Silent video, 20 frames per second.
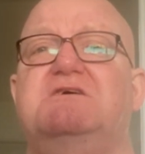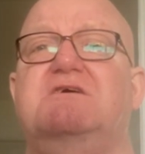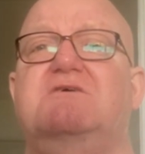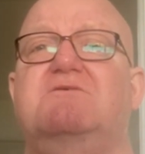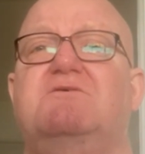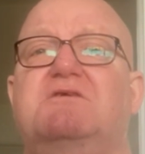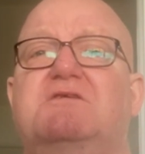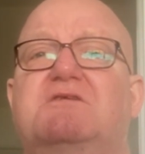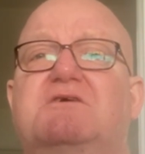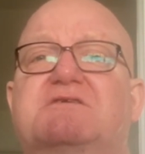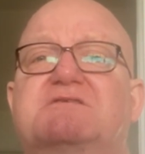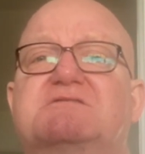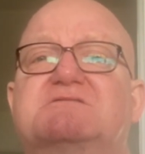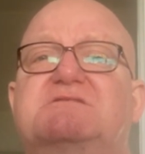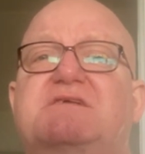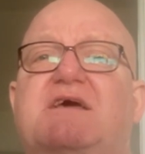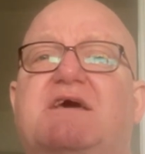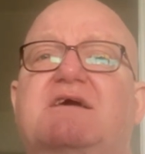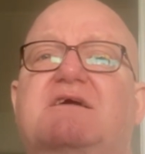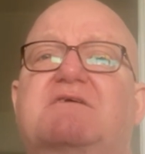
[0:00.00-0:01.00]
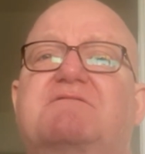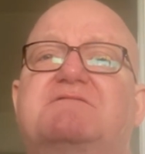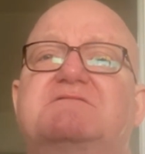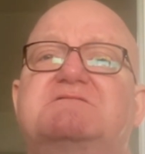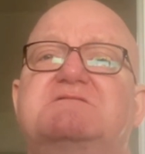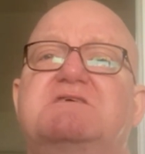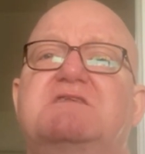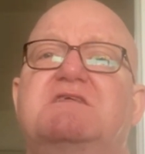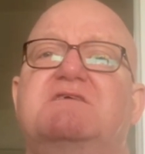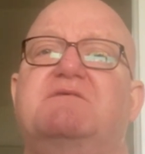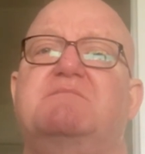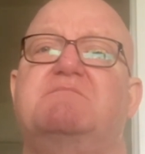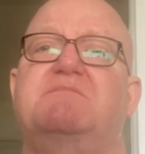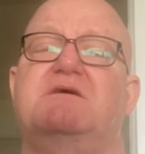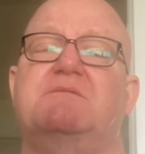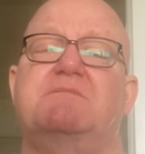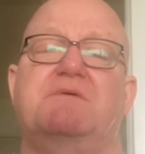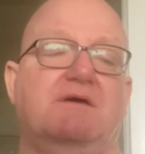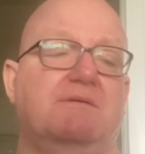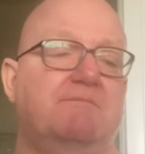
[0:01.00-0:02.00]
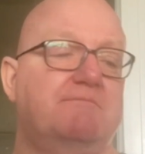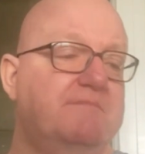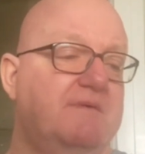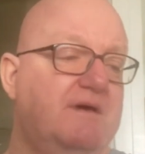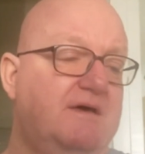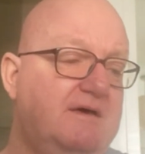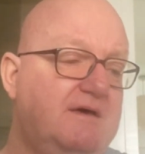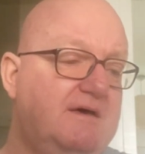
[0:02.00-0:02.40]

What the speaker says: Quite a lot at stake, certainly for Birmingham,